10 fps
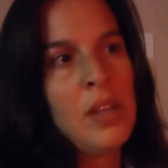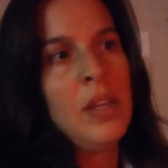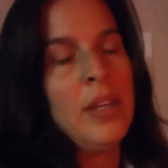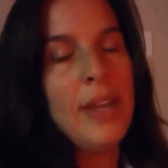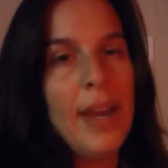
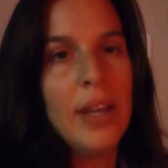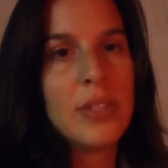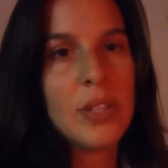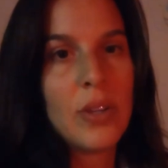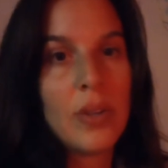Yeah,
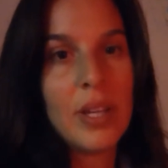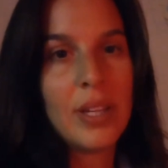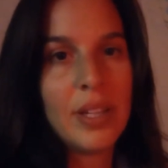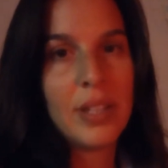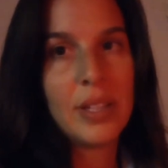so
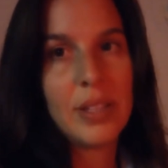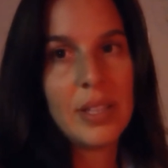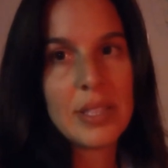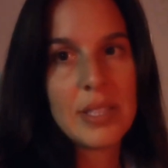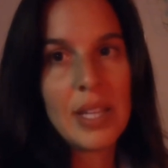
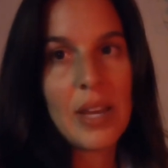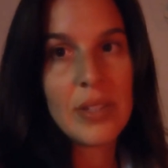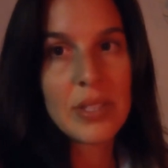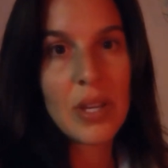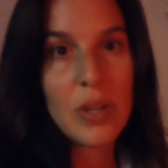let's see how this
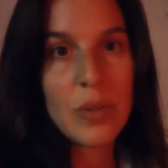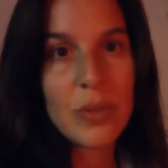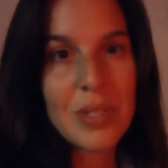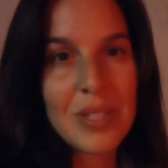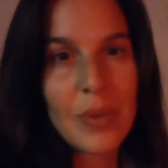
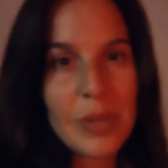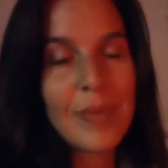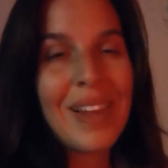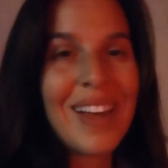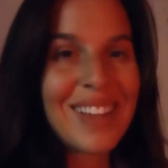goes. Wish me
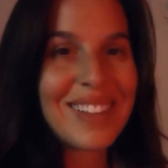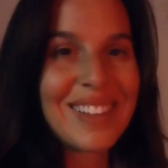luck.